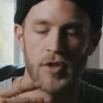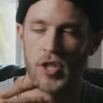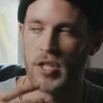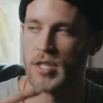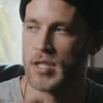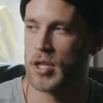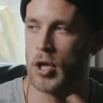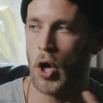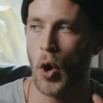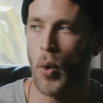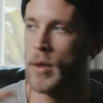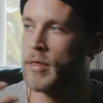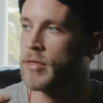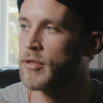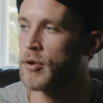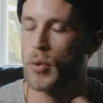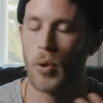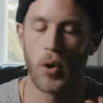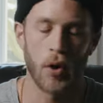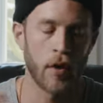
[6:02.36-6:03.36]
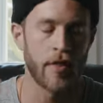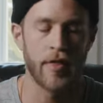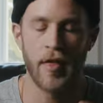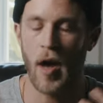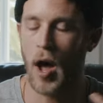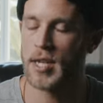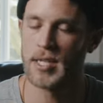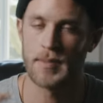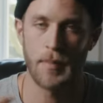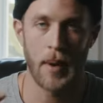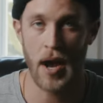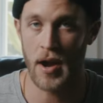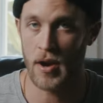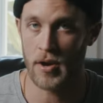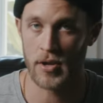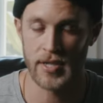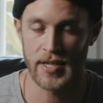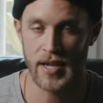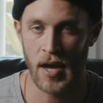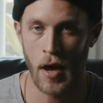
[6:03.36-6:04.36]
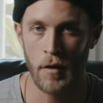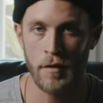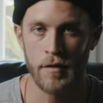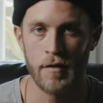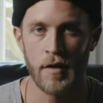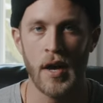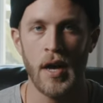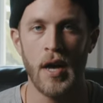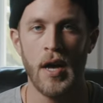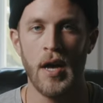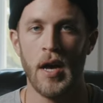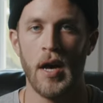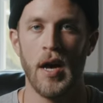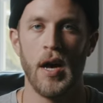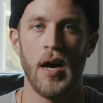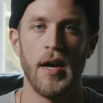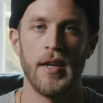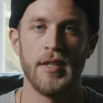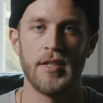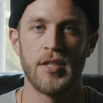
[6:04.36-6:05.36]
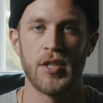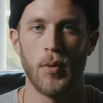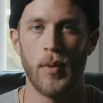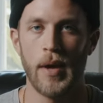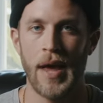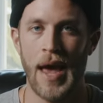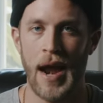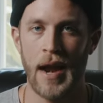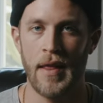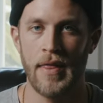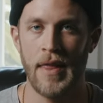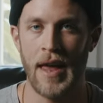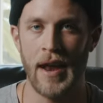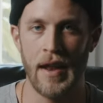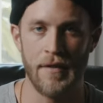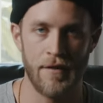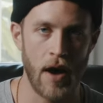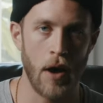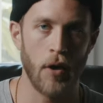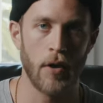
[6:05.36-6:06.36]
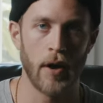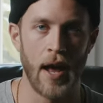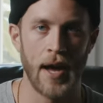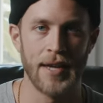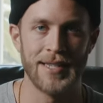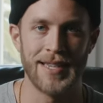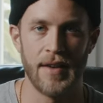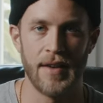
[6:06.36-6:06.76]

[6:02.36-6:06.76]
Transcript: of just going through her thoughts by herself. Uh, and so we added that Falcon Eyes